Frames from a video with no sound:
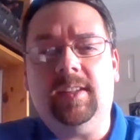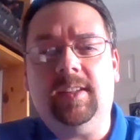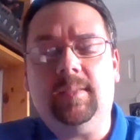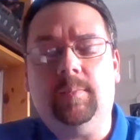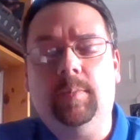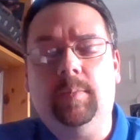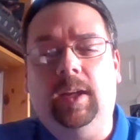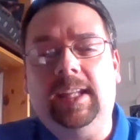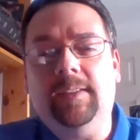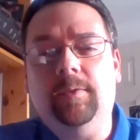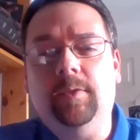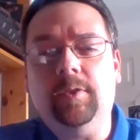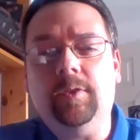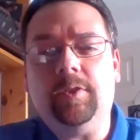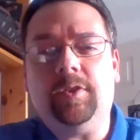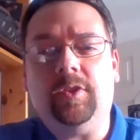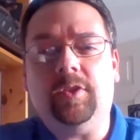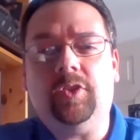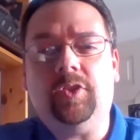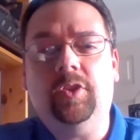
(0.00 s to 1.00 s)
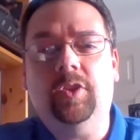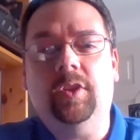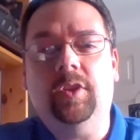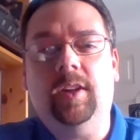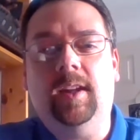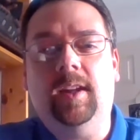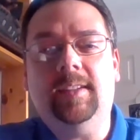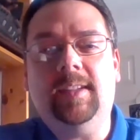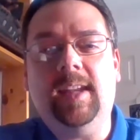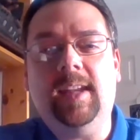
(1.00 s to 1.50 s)
as believers,
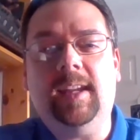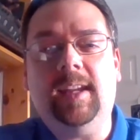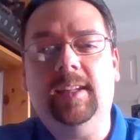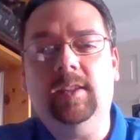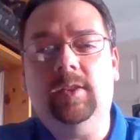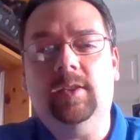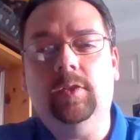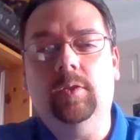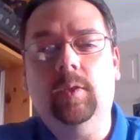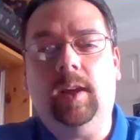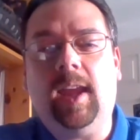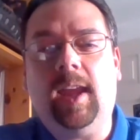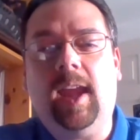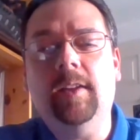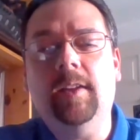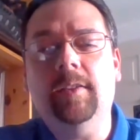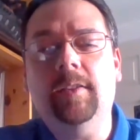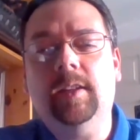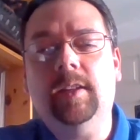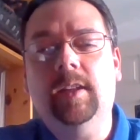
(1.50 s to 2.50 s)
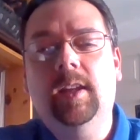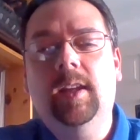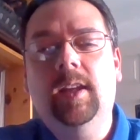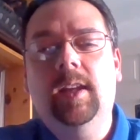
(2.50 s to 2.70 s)
should take into account,